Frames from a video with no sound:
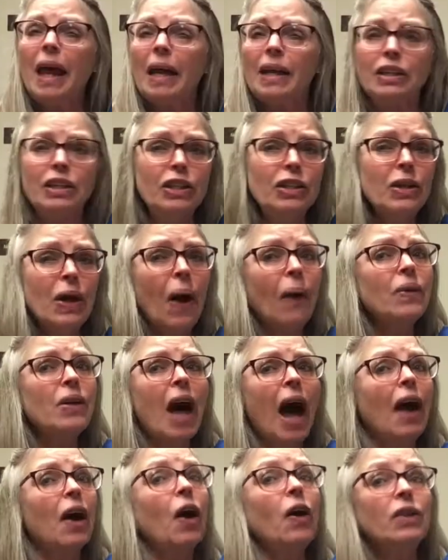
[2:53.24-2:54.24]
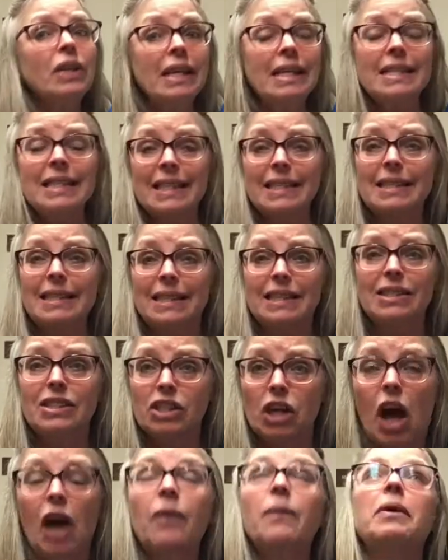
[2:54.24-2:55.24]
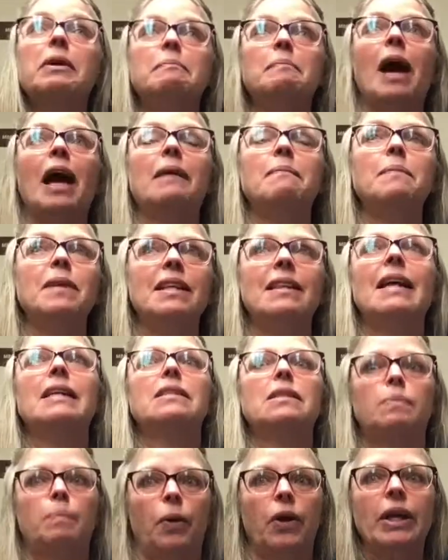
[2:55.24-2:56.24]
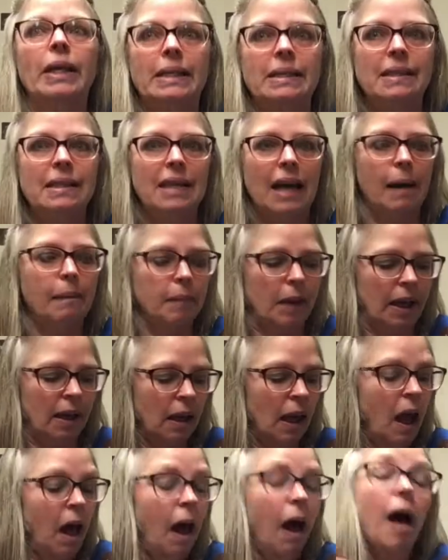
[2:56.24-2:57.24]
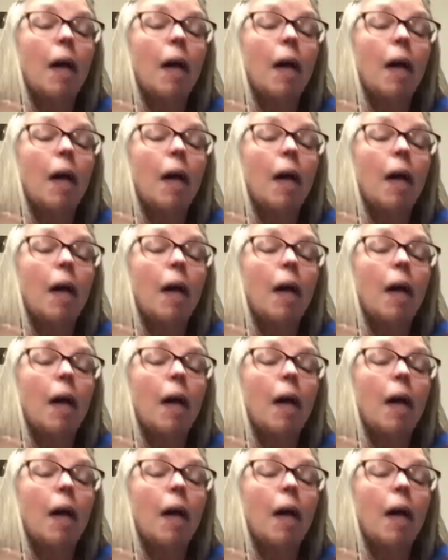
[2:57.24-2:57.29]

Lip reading: You know, not only does this song remind me that spring is coming,